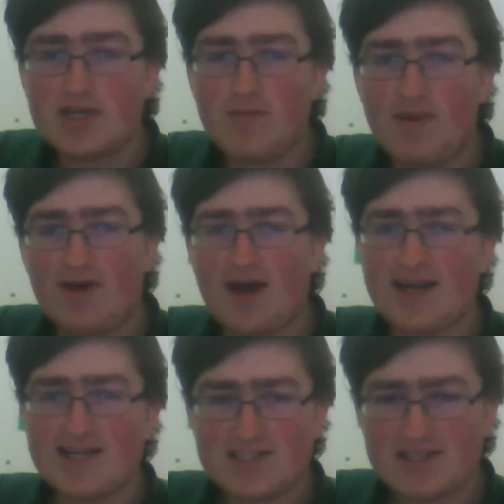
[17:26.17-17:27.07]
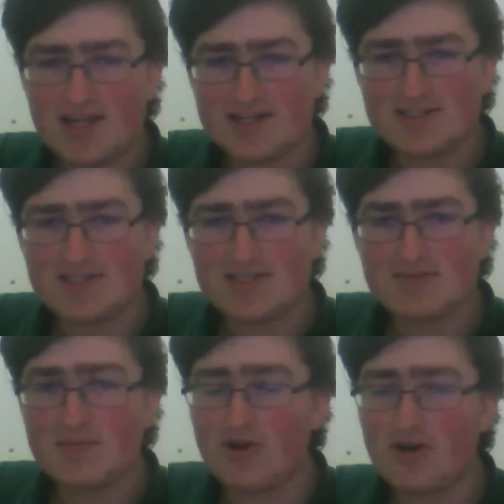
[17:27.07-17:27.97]
We have Ice Lances,
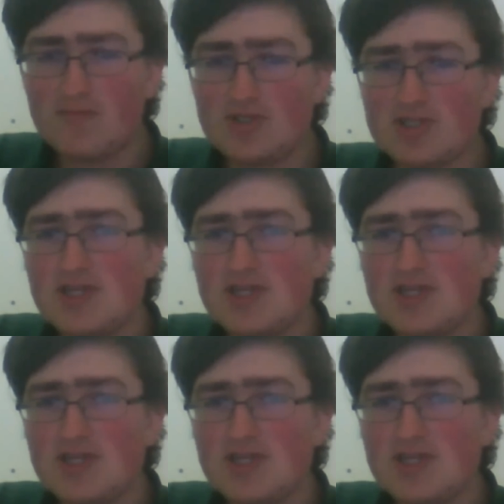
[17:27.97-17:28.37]
Mirror Images.